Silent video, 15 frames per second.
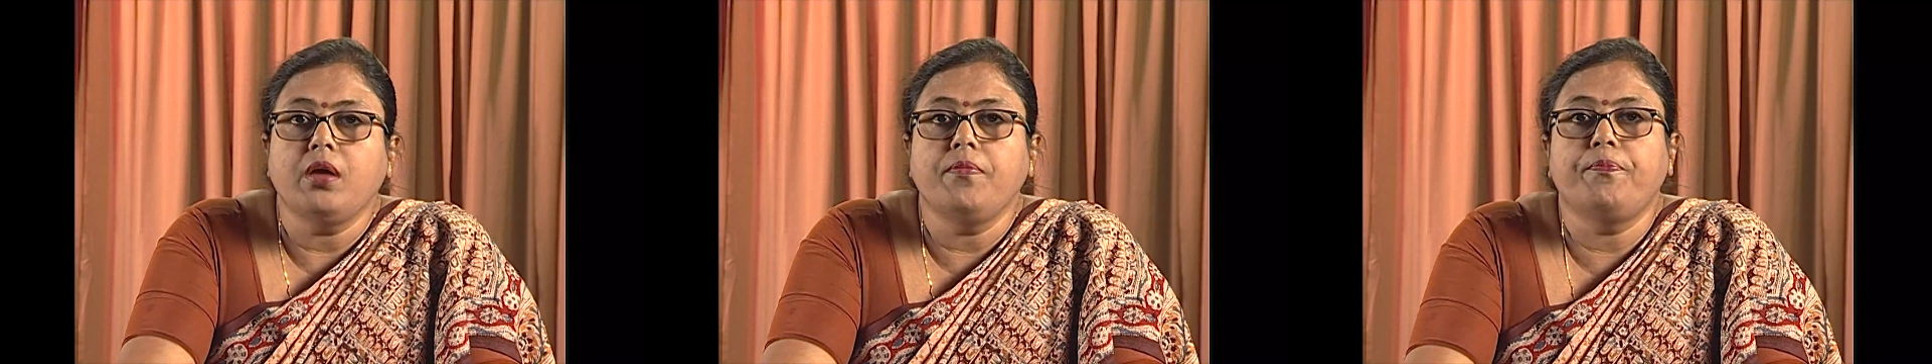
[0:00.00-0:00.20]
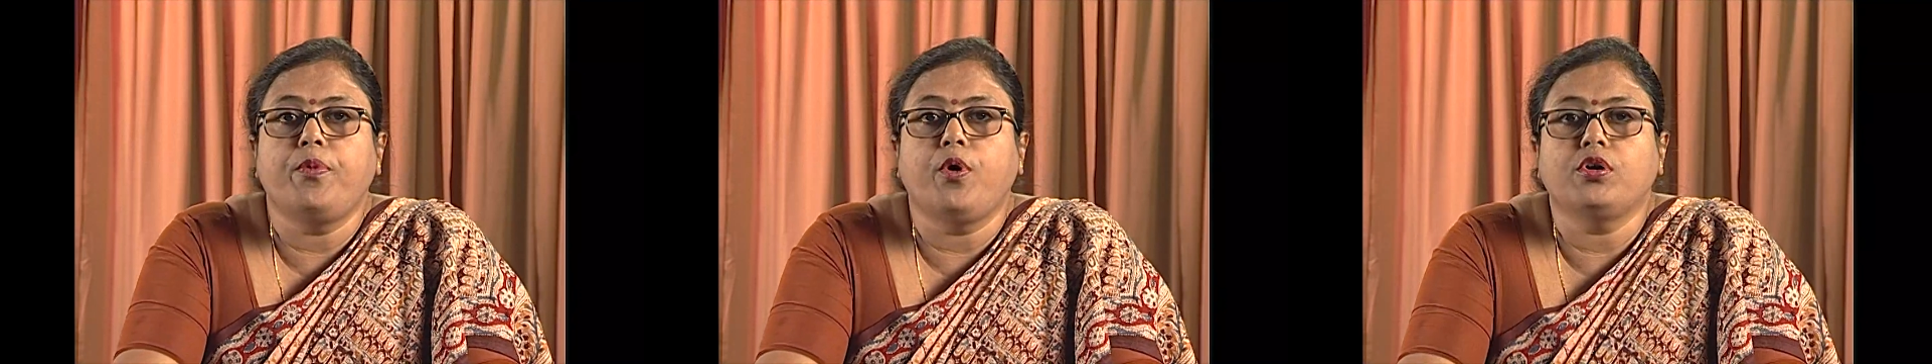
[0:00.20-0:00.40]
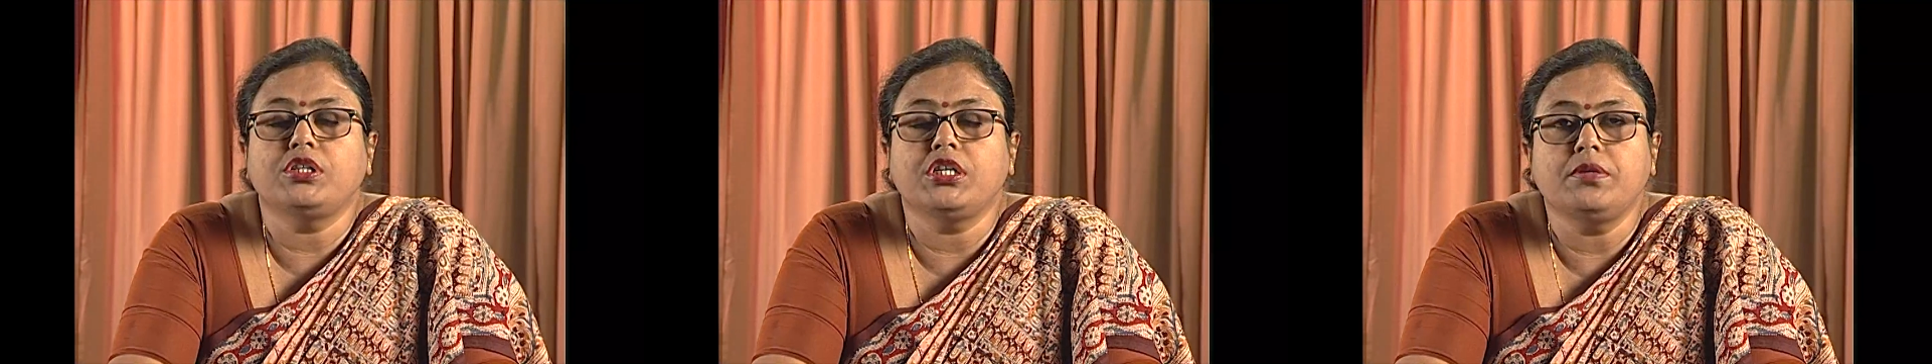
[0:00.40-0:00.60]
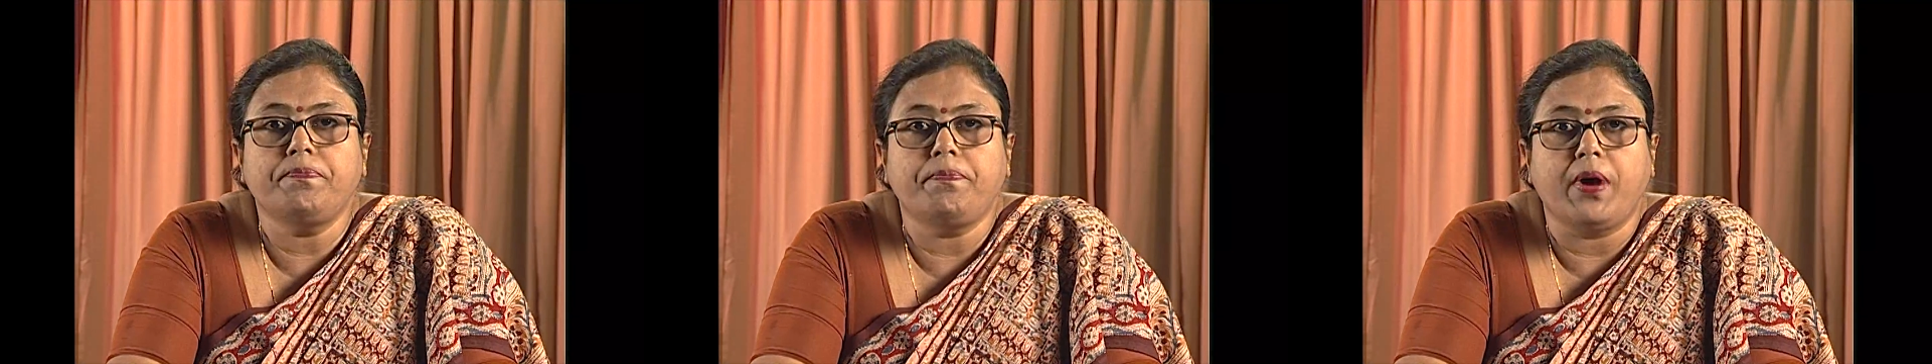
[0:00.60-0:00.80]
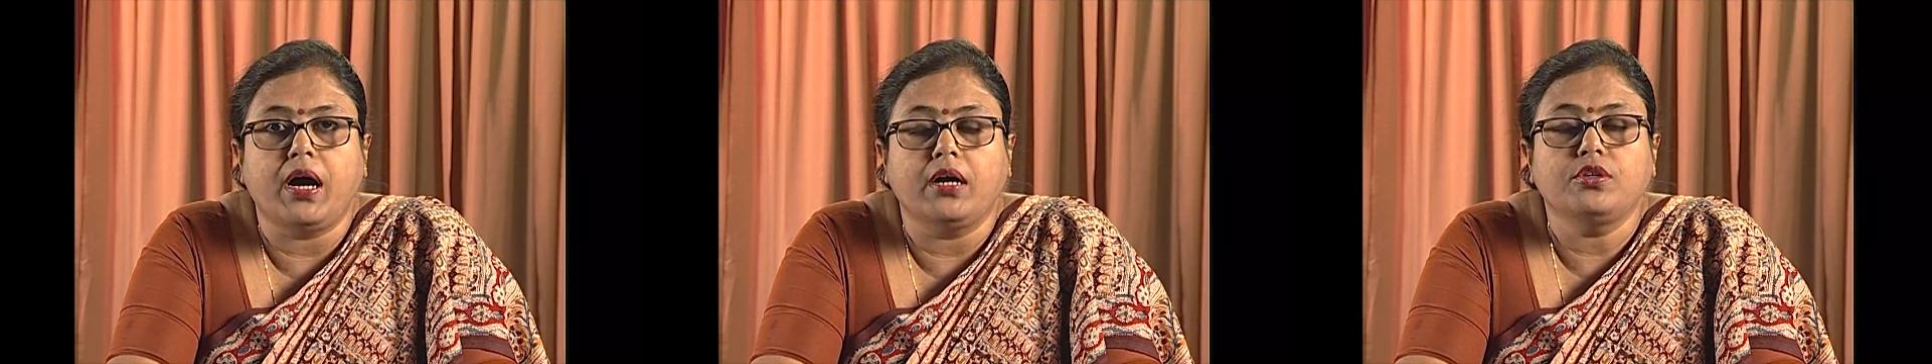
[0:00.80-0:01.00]
important
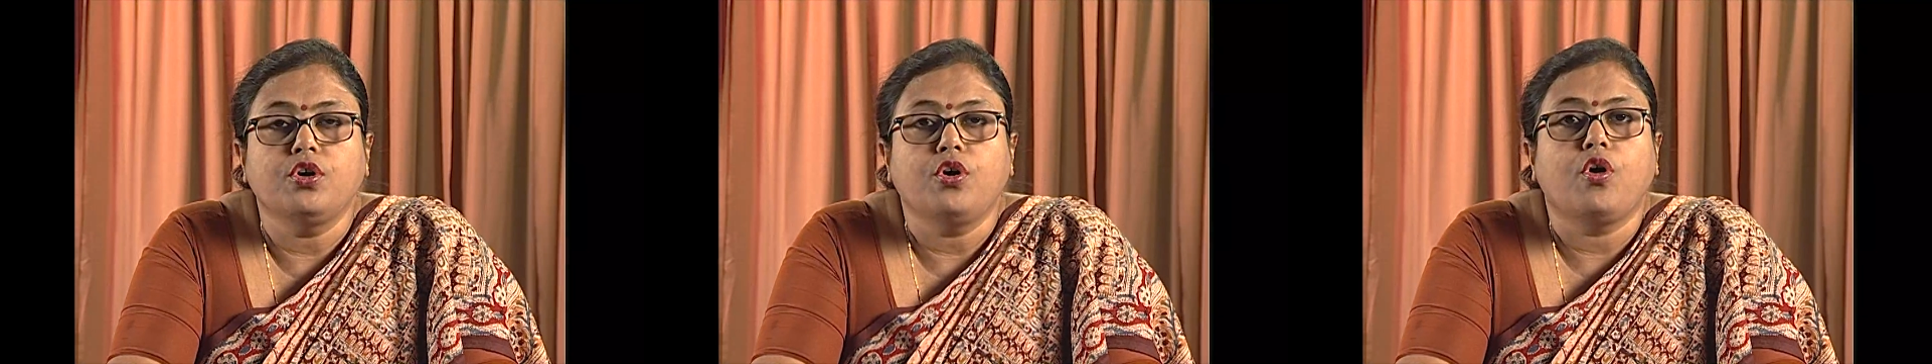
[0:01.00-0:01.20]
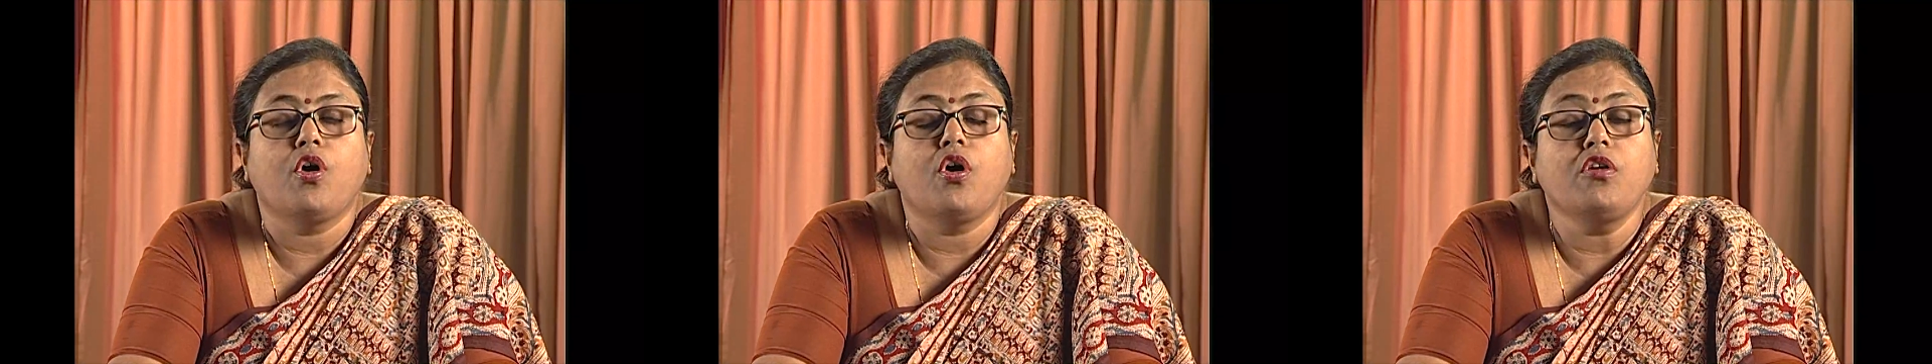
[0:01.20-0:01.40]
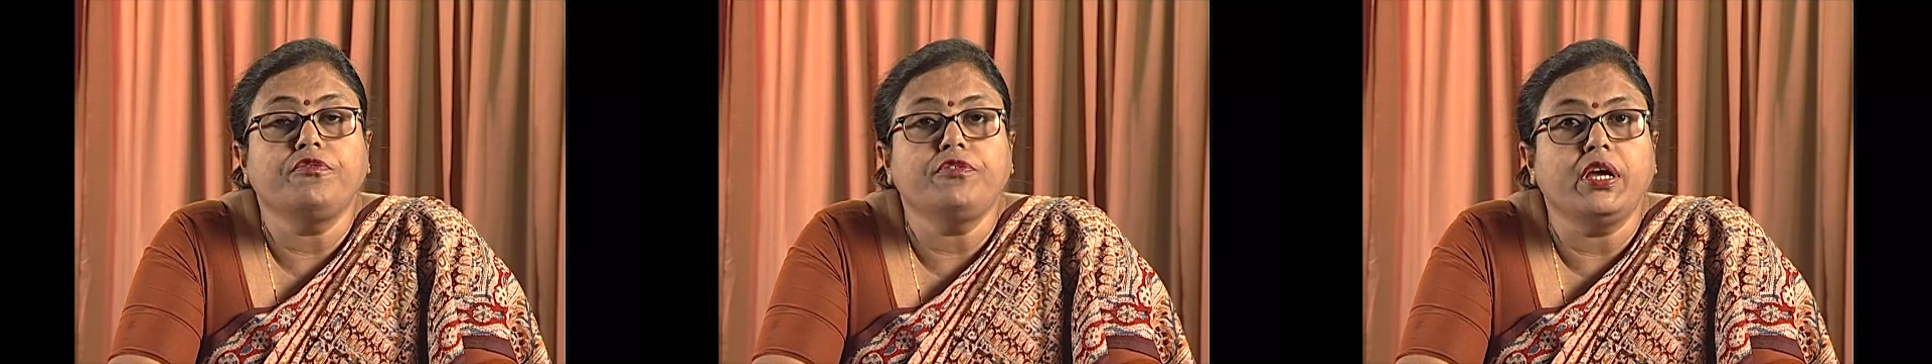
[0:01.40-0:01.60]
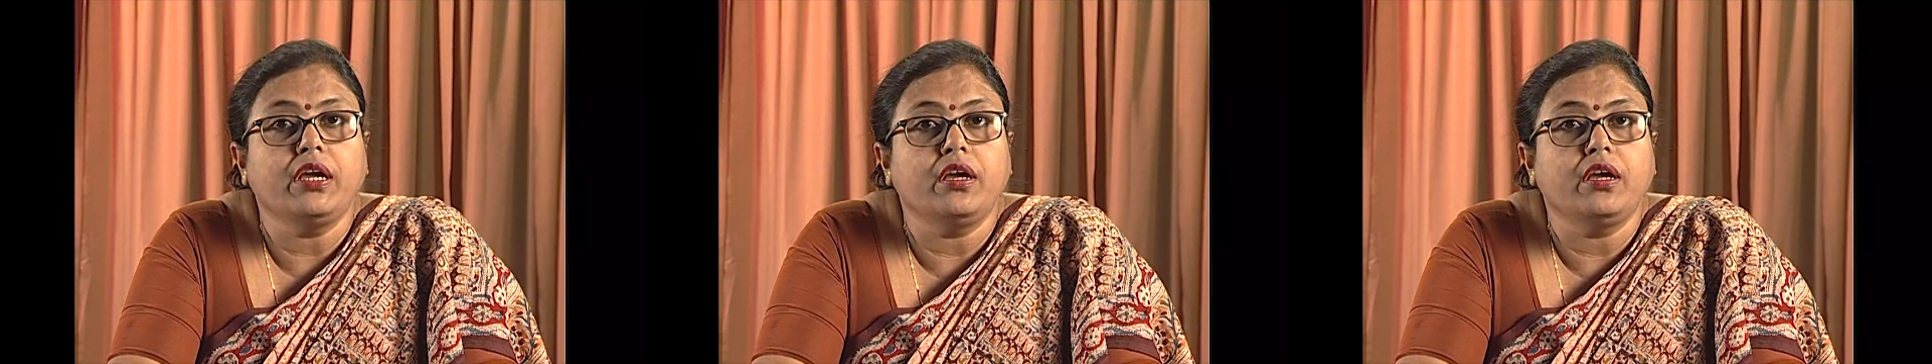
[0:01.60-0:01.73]
part of the